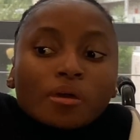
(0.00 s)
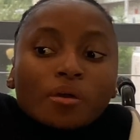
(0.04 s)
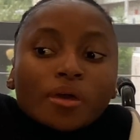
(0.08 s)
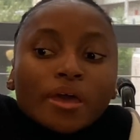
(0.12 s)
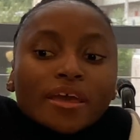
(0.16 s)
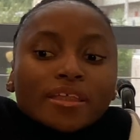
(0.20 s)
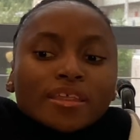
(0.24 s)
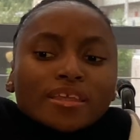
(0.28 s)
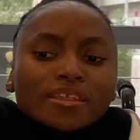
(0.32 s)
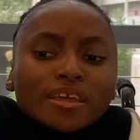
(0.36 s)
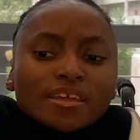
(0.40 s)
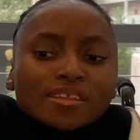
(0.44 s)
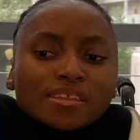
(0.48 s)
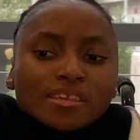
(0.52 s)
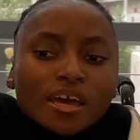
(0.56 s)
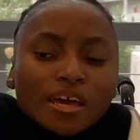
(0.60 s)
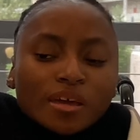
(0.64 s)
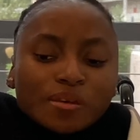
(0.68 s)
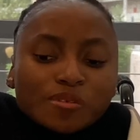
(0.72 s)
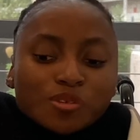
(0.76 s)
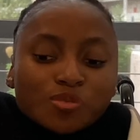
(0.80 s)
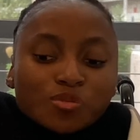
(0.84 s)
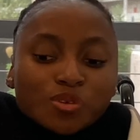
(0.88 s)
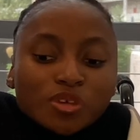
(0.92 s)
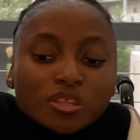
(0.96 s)
And then at
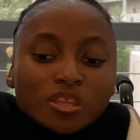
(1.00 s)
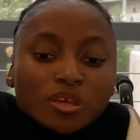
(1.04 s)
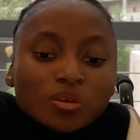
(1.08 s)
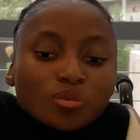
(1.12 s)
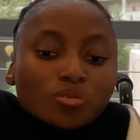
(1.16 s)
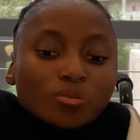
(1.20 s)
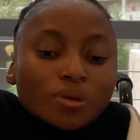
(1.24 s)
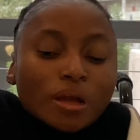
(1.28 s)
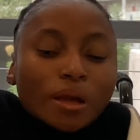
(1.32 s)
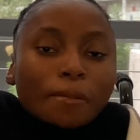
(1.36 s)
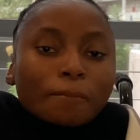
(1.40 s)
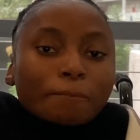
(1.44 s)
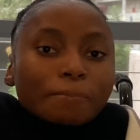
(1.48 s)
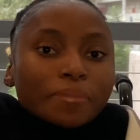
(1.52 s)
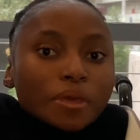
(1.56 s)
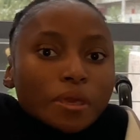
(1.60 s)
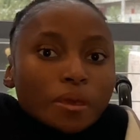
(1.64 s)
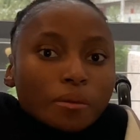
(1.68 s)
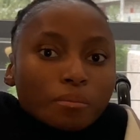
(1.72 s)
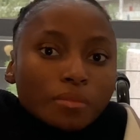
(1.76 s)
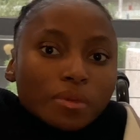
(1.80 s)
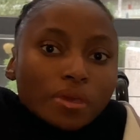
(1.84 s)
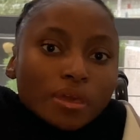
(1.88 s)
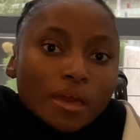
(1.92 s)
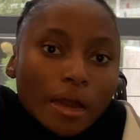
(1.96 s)
times when they would come
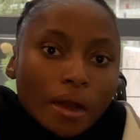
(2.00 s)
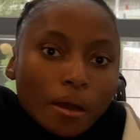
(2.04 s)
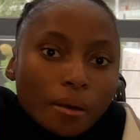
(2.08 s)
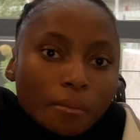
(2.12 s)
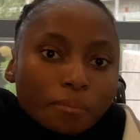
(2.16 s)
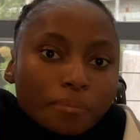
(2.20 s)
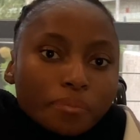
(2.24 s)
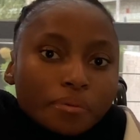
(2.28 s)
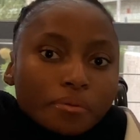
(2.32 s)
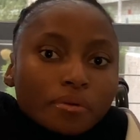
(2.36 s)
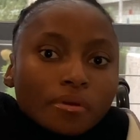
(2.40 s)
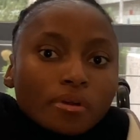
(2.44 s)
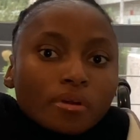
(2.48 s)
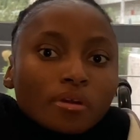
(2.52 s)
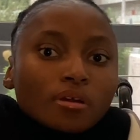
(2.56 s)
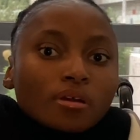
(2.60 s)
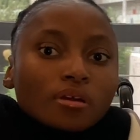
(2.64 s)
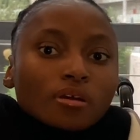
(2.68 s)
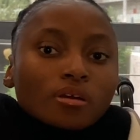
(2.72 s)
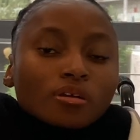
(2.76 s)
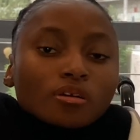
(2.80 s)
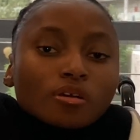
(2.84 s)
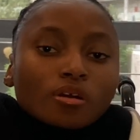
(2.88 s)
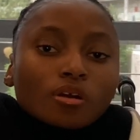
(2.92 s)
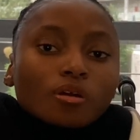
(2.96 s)
pick me up
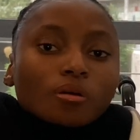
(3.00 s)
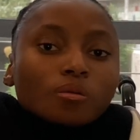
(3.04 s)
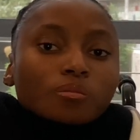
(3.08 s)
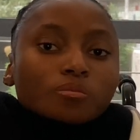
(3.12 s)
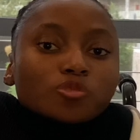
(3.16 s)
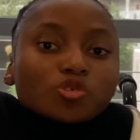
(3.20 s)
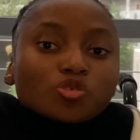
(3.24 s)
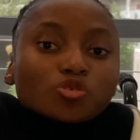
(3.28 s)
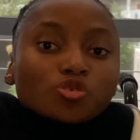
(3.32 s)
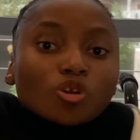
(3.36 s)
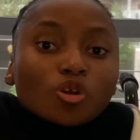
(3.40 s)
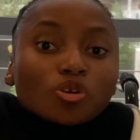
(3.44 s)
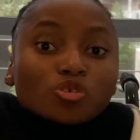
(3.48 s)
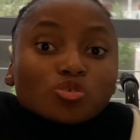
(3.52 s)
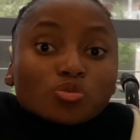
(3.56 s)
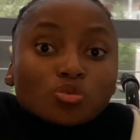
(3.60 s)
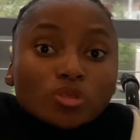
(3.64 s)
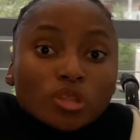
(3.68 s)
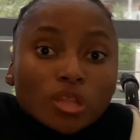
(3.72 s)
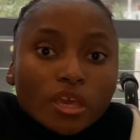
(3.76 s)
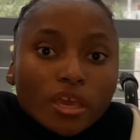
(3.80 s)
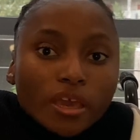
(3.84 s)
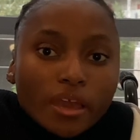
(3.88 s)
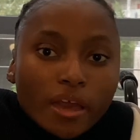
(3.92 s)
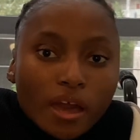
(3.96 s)
to go to
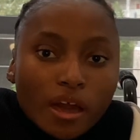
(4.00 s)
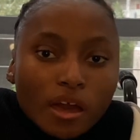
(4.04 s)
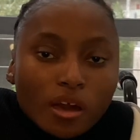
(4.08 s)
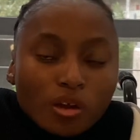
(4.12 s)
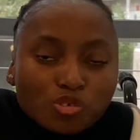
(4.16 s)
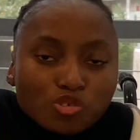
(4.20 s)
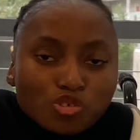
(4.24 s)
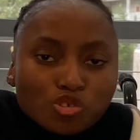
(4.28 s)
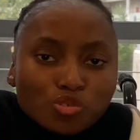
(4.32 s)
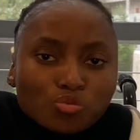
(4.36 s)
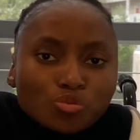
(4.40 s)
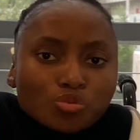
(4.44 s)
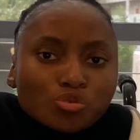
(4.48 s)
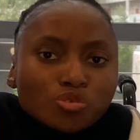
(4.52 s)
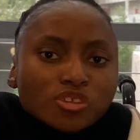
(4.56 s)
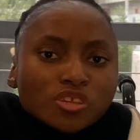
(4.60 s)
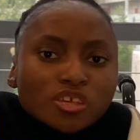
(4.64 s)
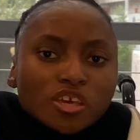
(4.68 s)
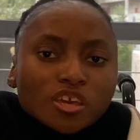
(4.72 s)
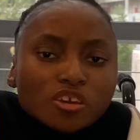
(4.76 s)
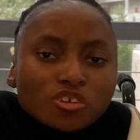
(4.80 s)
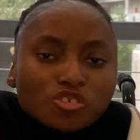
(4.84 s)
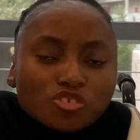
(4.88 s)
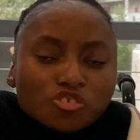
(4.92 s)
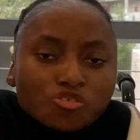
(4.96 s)
their house, we would
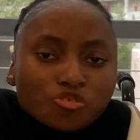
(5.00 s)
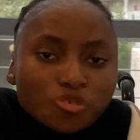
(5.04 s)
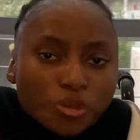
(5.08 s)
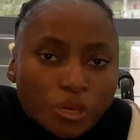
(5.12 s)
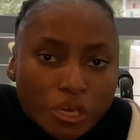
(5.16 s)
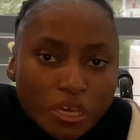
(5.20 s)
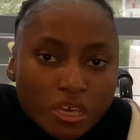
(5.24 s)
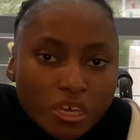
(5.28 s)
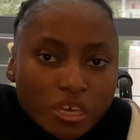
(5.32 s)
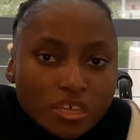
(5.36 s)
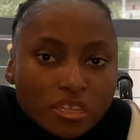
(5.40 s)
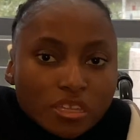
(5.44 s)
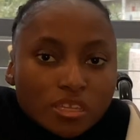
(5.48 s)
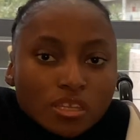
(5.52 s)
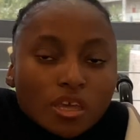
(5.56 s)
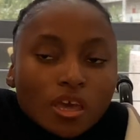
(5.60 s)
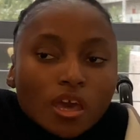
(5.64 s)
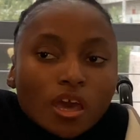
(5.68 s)
take a train